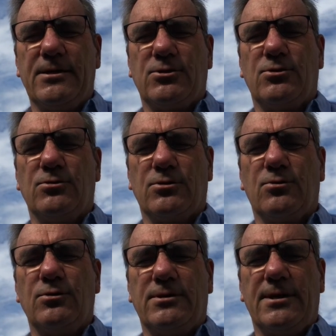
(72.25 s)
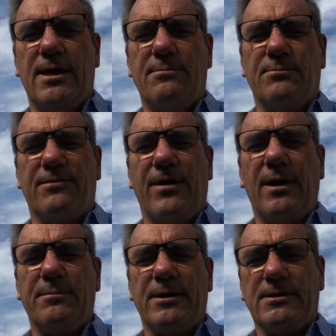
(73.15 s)
ensures good team
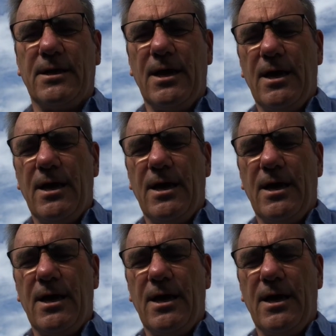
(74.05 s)
development,